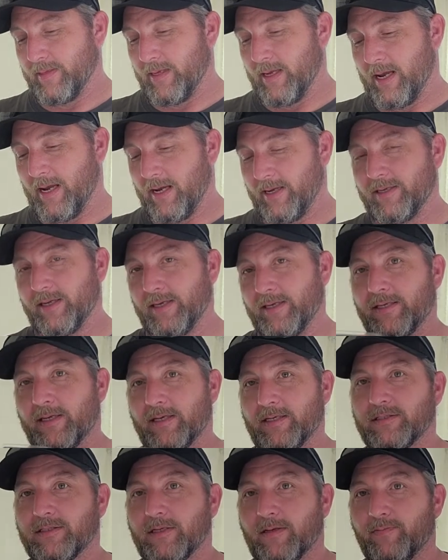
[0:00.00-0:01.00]
I think
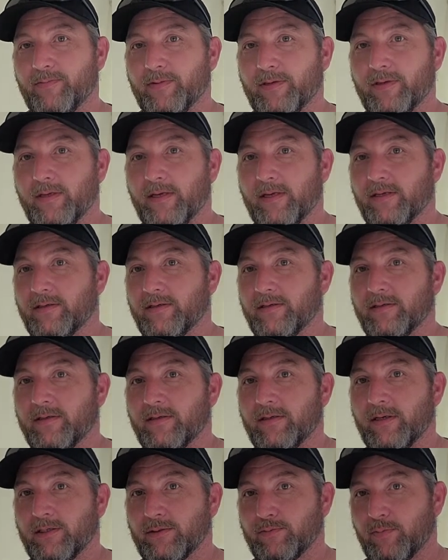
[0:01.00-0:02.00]
that's something
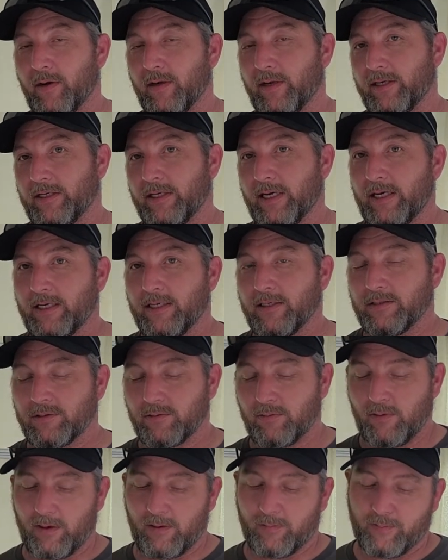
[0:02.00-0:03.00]
that's probably needed.
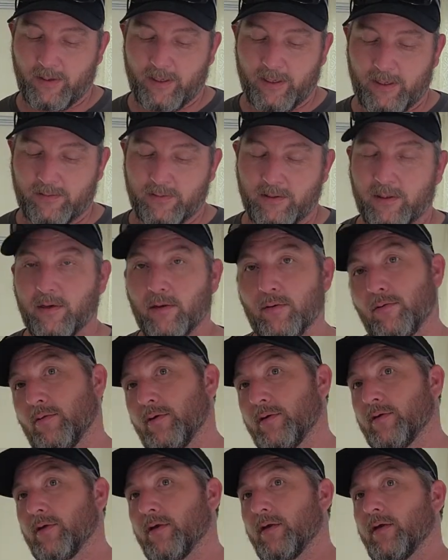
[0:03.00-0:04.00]
So I'll probably have to go and
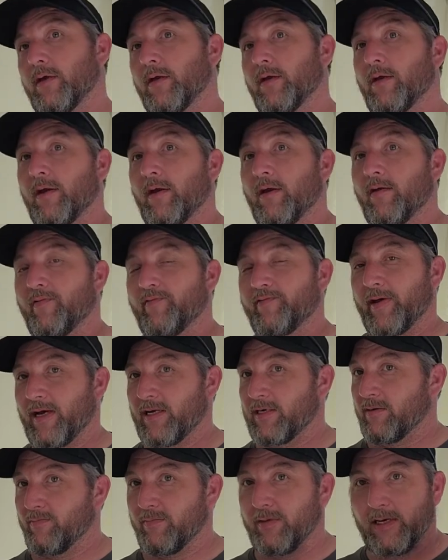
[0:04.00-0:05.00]

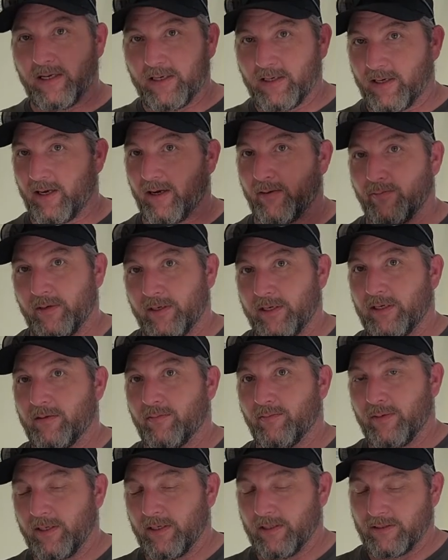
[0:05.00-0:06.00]
find a bit. I got plenty
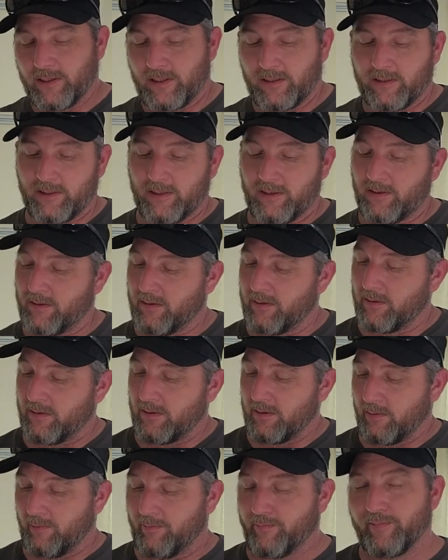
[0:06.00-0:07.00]
of bits out there
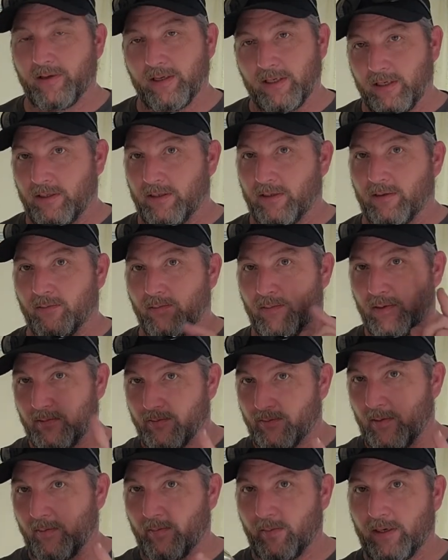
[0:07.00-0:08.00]
that will fit in here. But
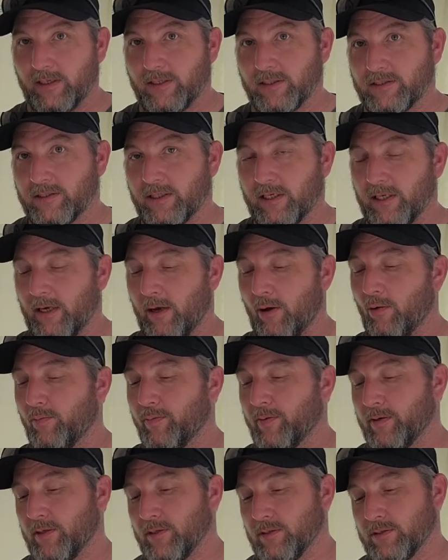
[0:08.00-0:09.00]
I'm gonna get this thing
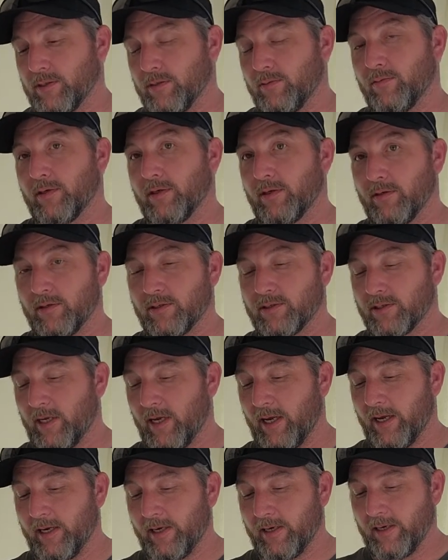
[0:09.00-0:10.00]
open and see what it looks
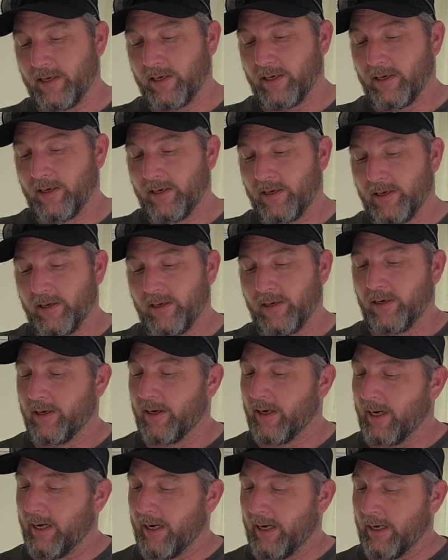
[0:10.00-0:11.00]
like,
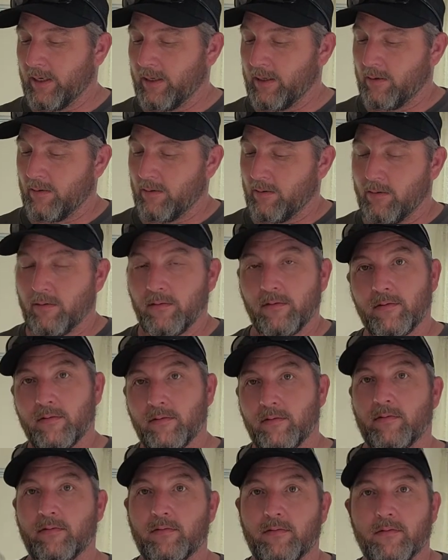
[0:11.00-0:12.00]
and
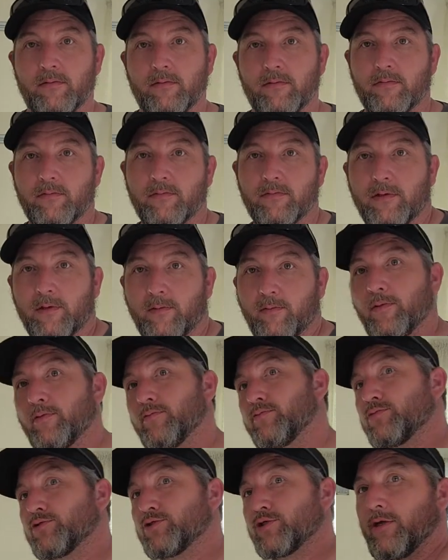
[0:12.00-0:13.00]
then we'll
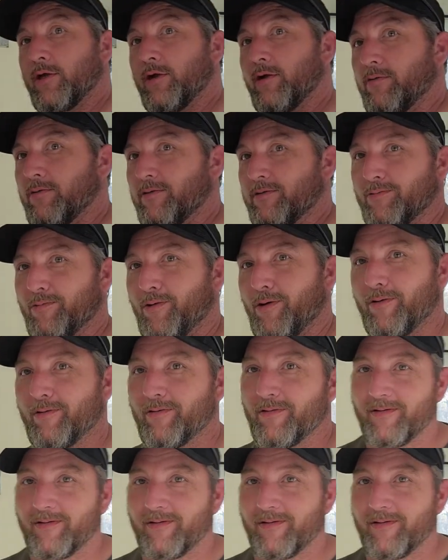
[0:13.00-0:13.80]
drill a hole in the wall.